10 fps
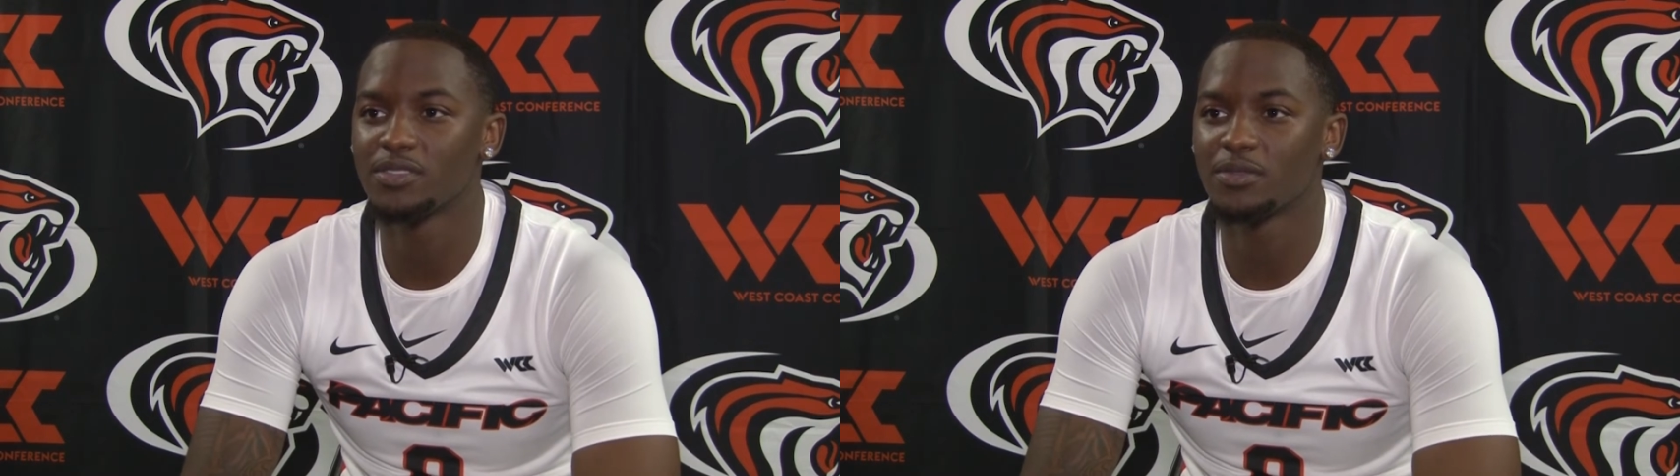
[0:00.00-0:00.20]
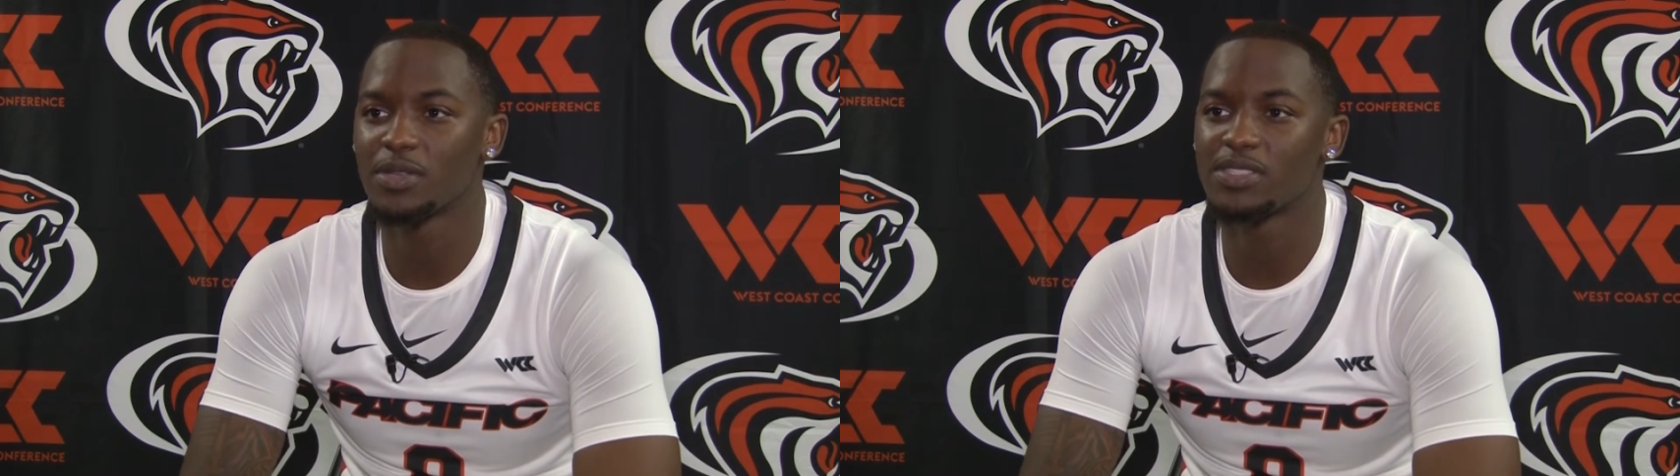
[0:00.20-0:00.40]

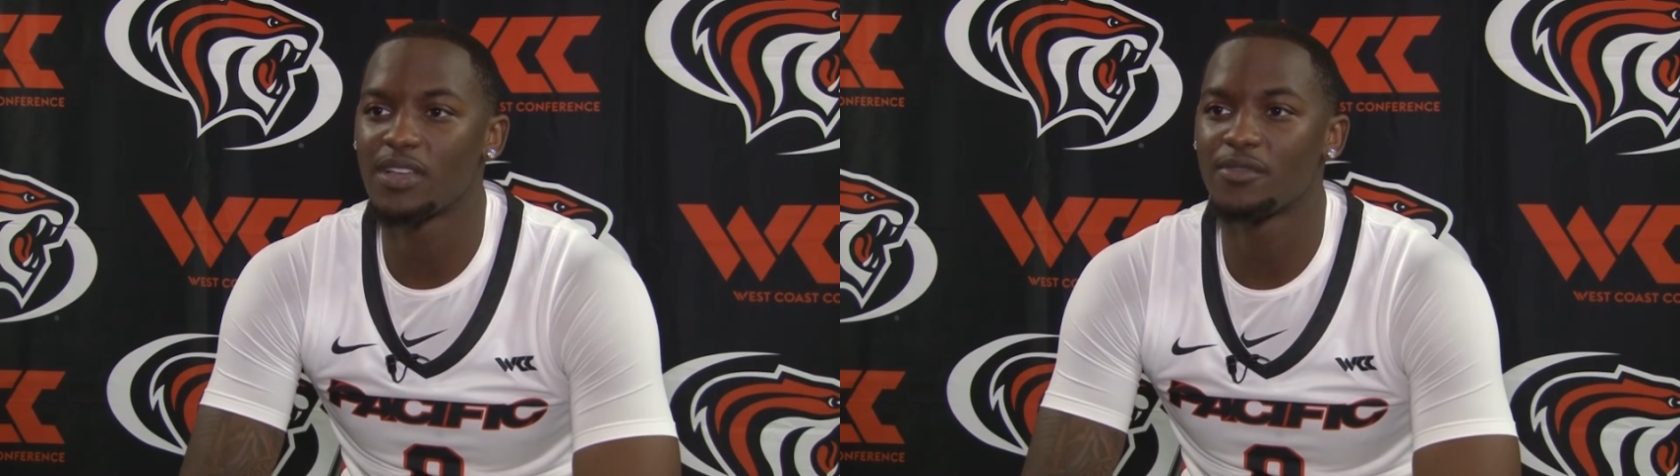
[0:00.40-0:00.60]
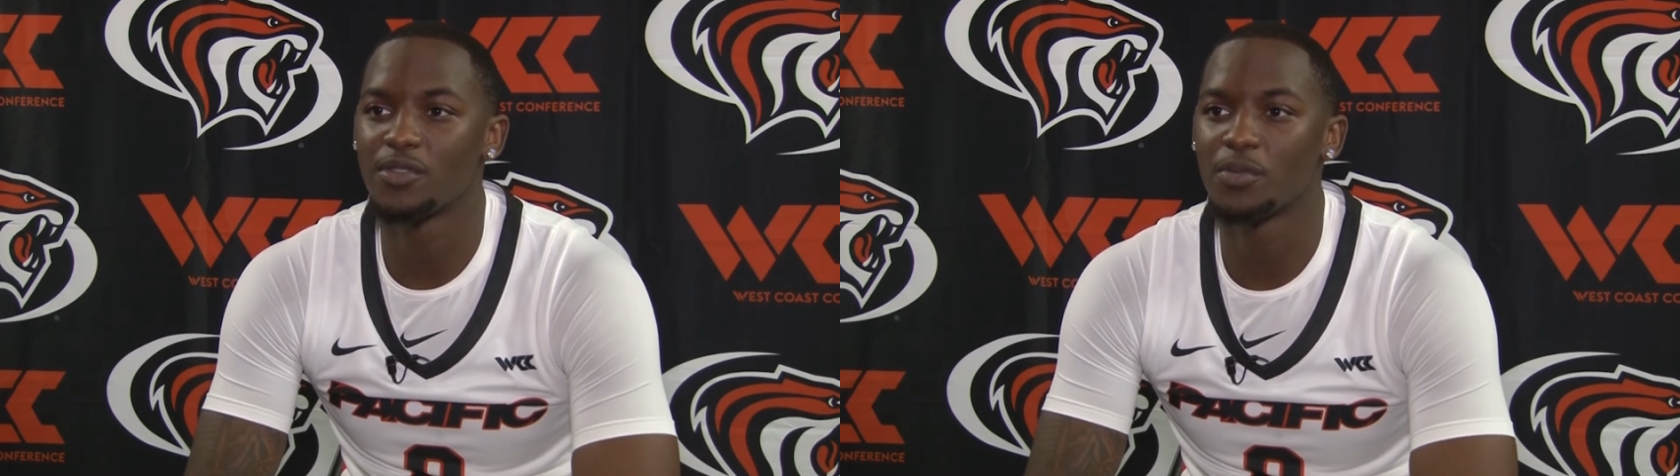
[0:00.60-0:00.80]
because I
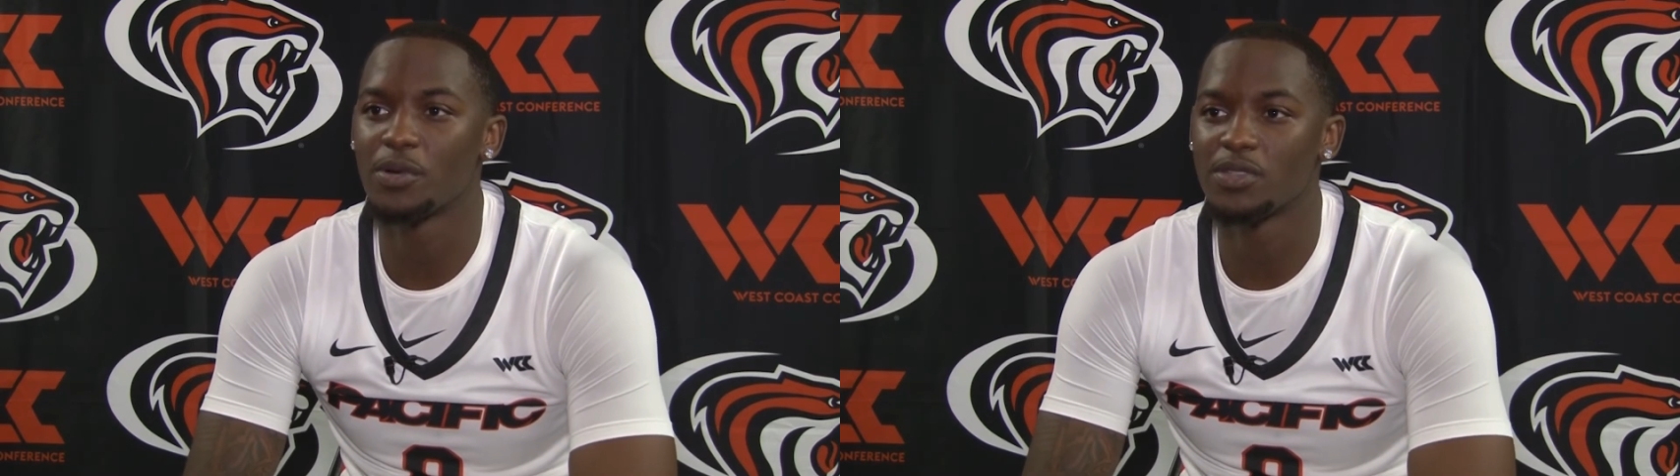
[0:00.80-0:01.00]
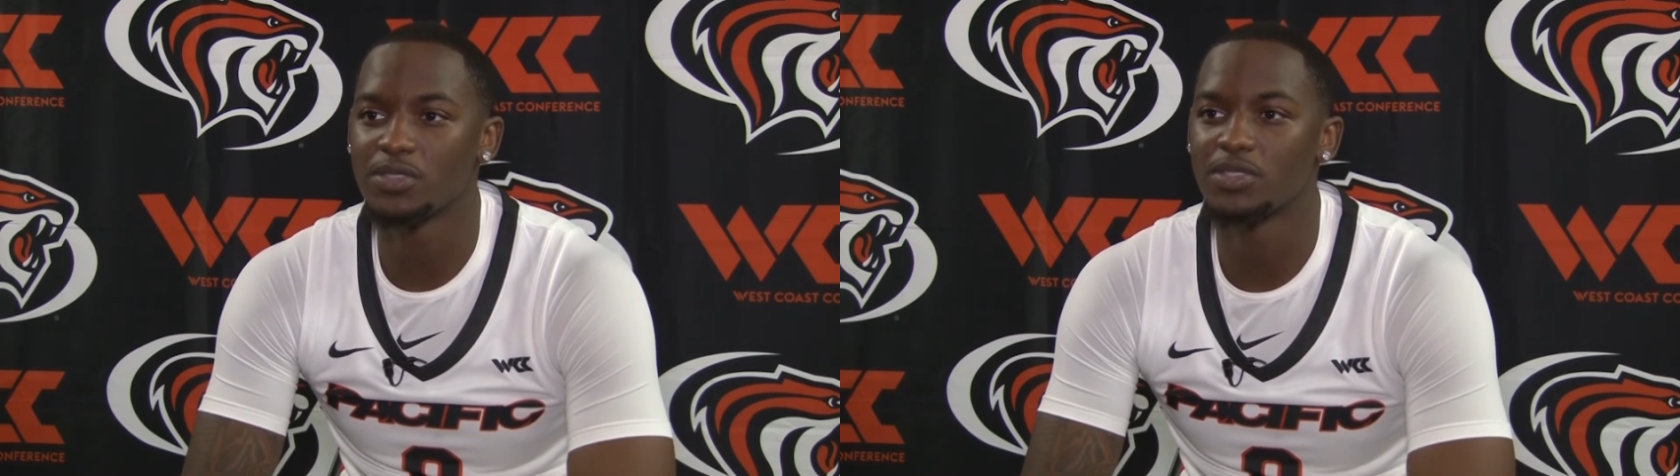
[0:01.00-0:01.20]
feel
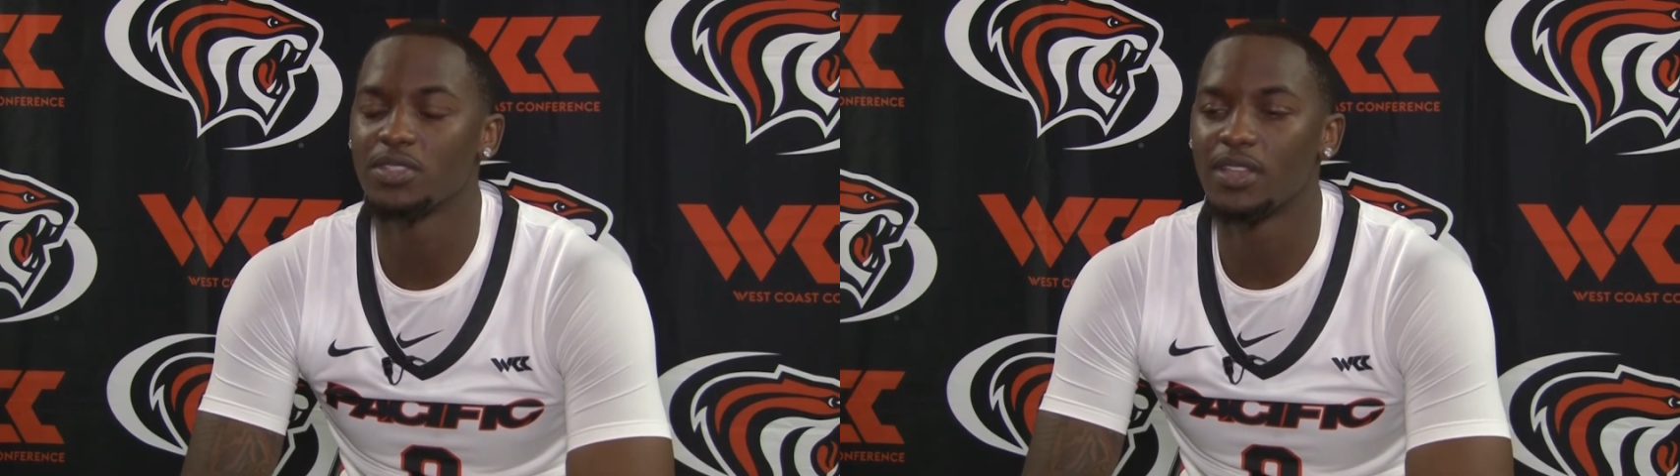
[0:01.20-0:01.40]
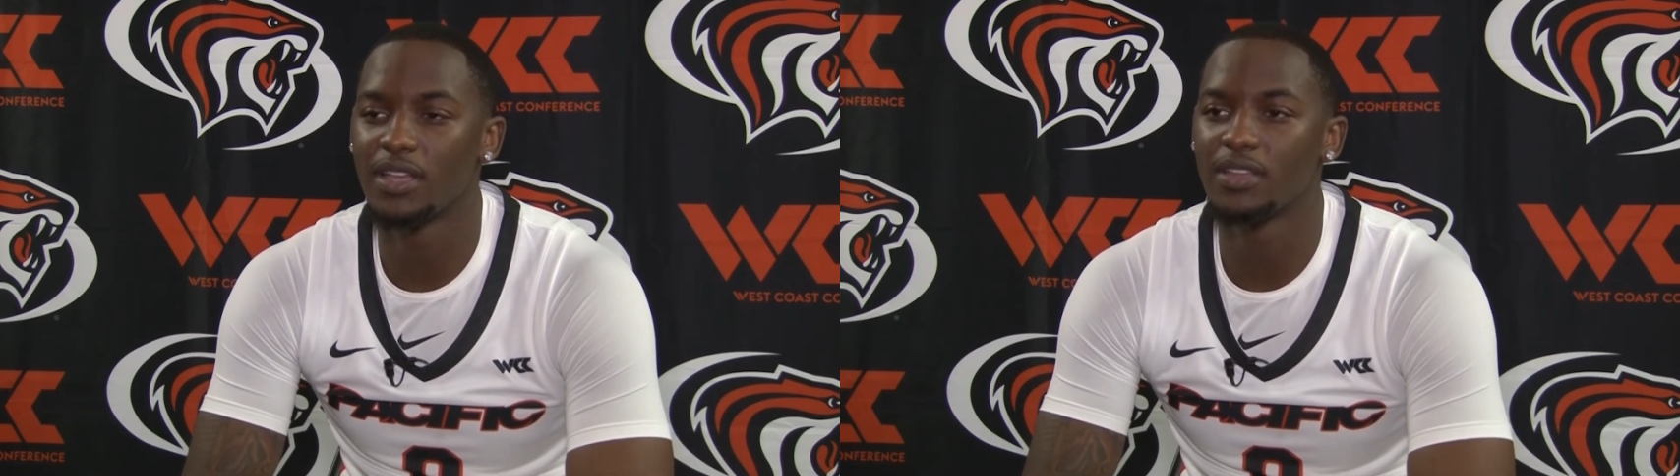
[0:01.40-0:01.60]
personally
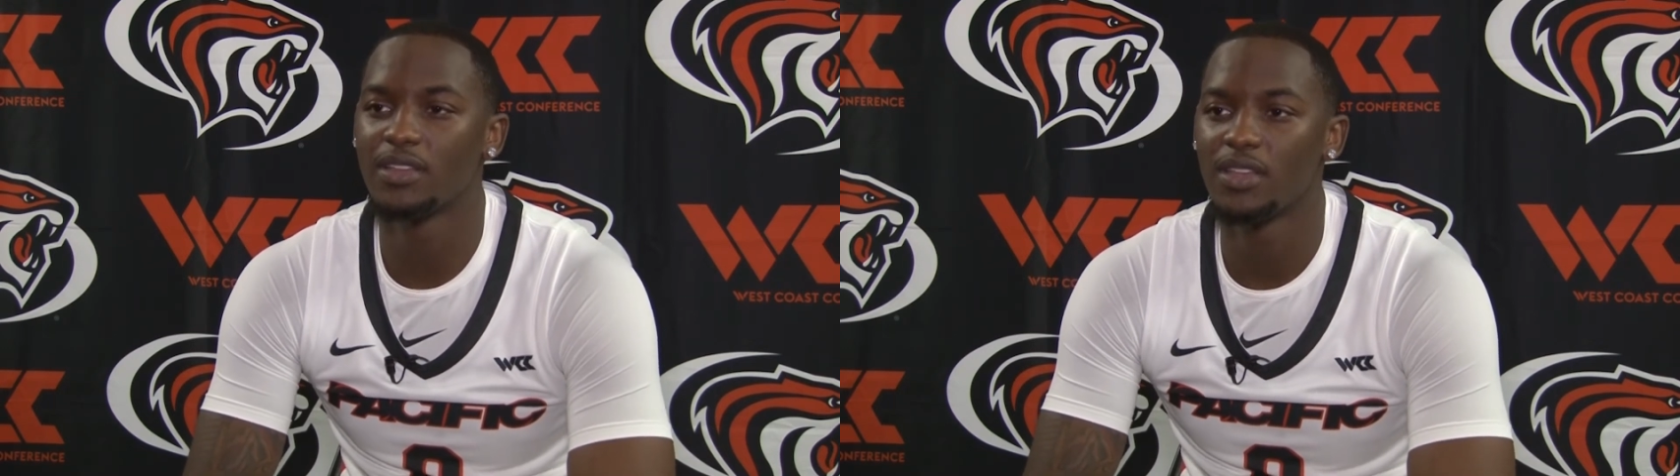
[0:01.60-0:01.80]
that